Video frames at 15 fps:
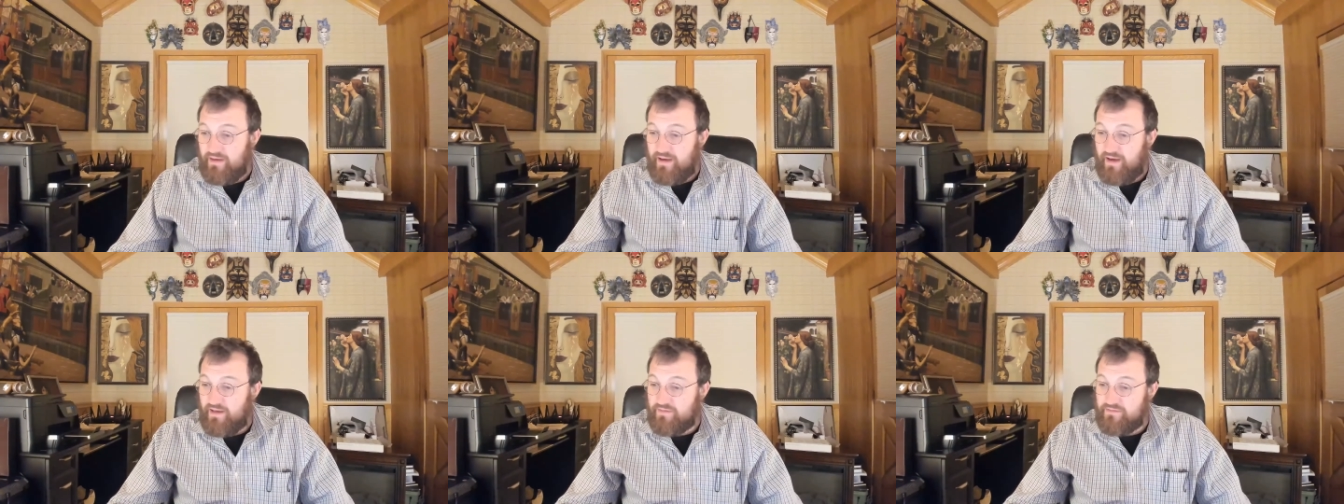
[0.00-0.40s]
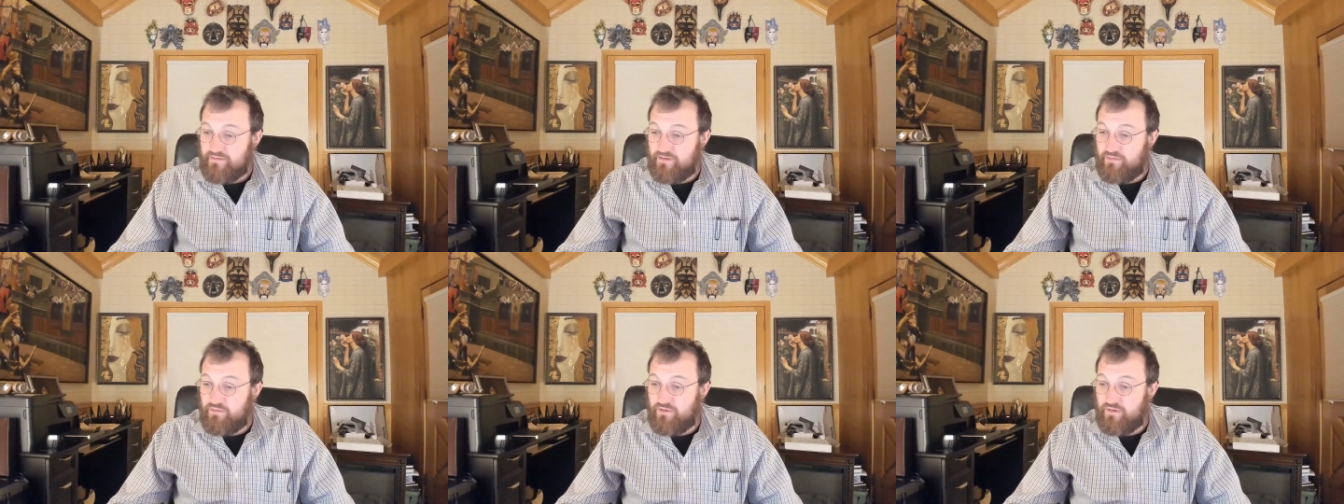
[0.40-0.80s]
Uh,
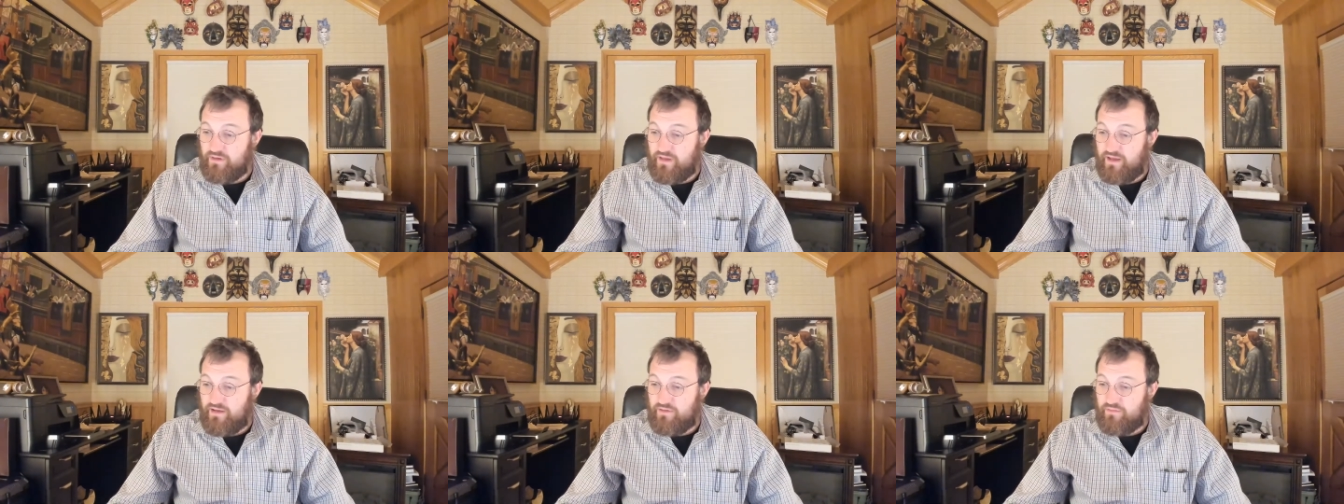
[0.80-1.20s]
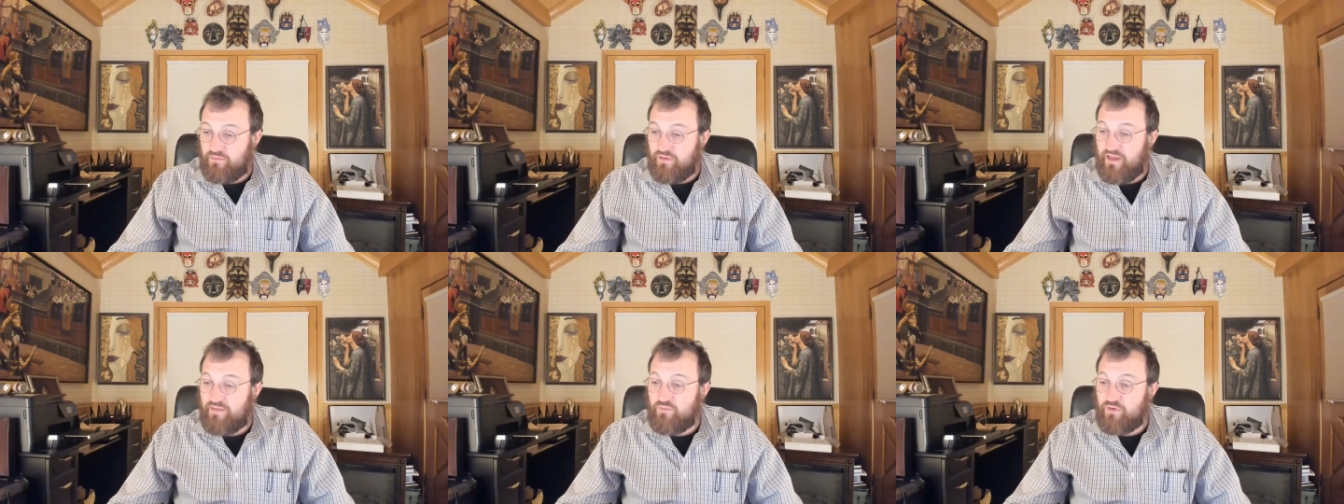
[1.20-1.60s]
so we'll uh,
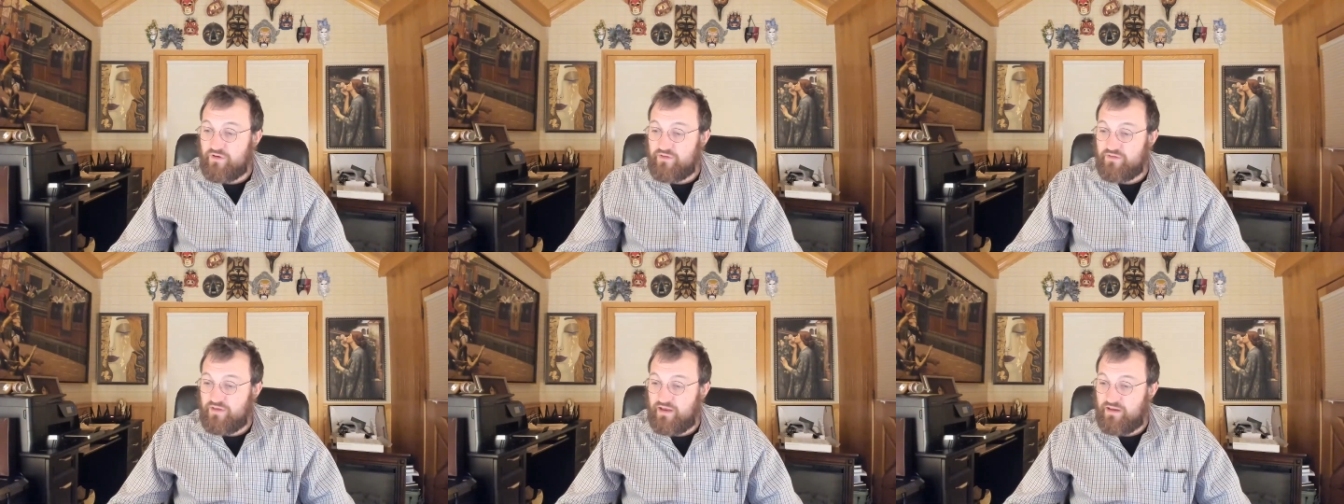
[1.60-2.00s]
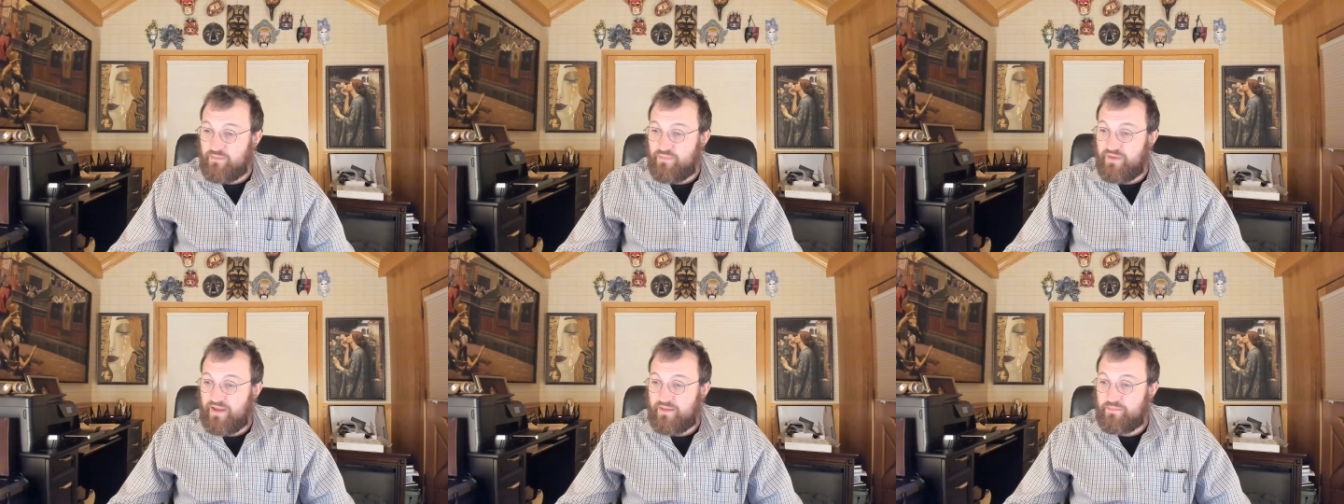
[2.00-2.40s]
we'll have more to say in a
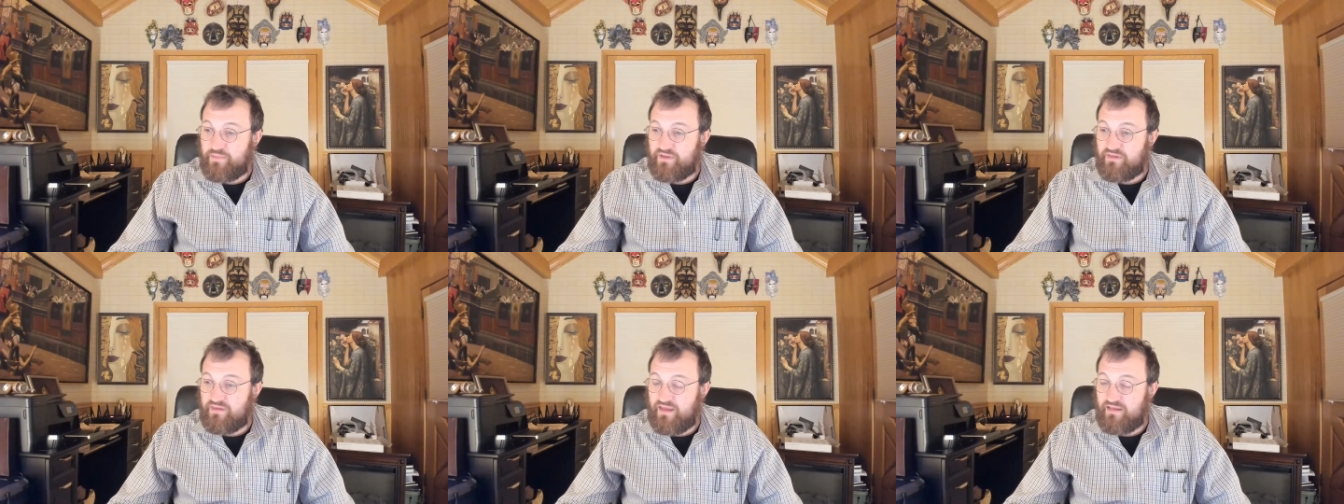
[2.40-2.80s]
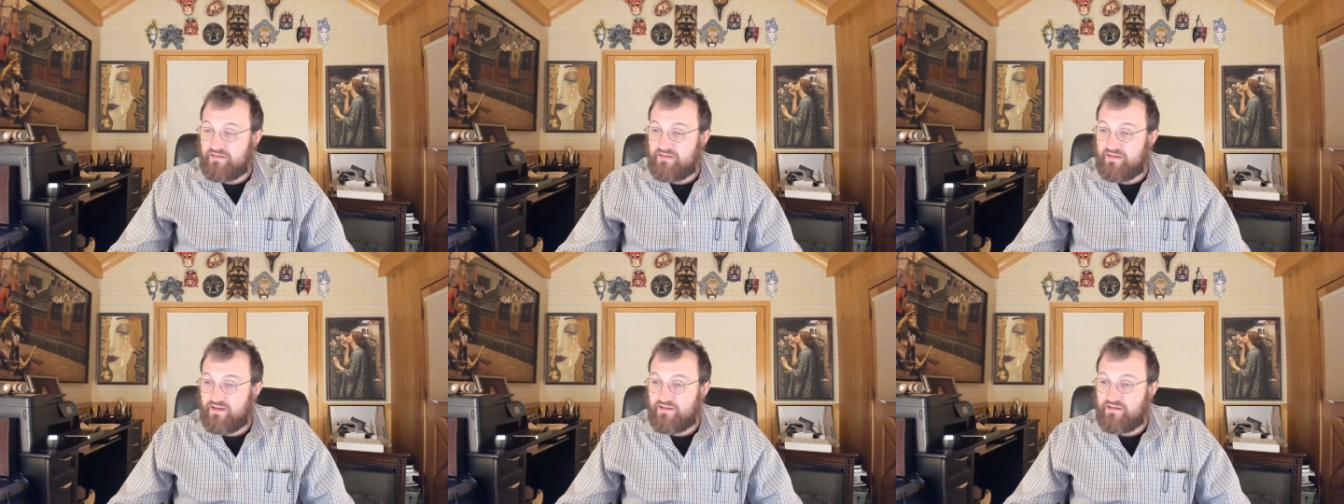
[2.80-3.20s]
bit, but
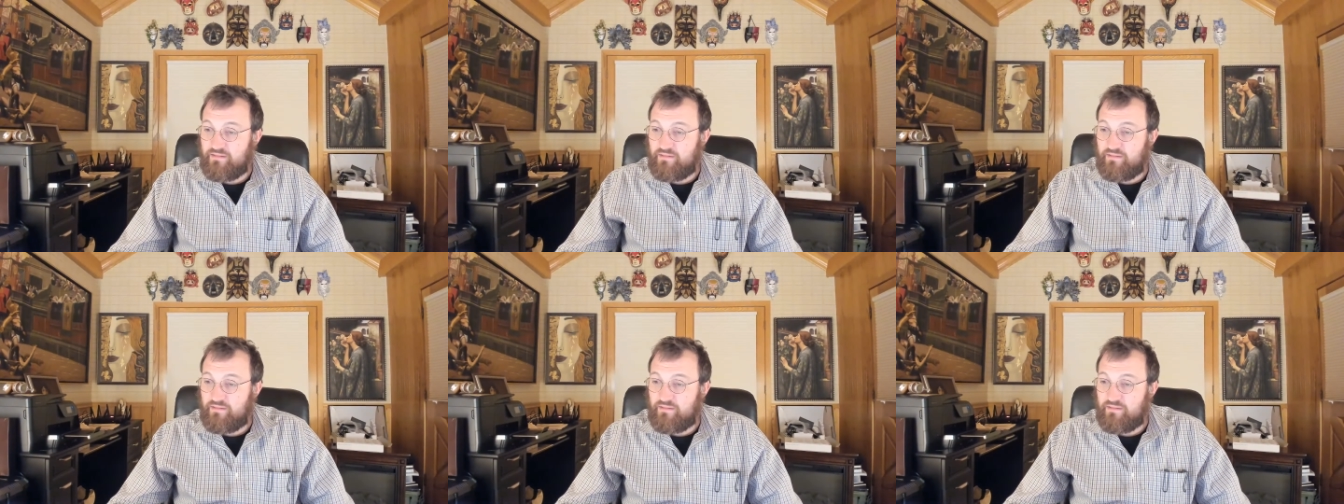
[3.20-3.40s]
that uh,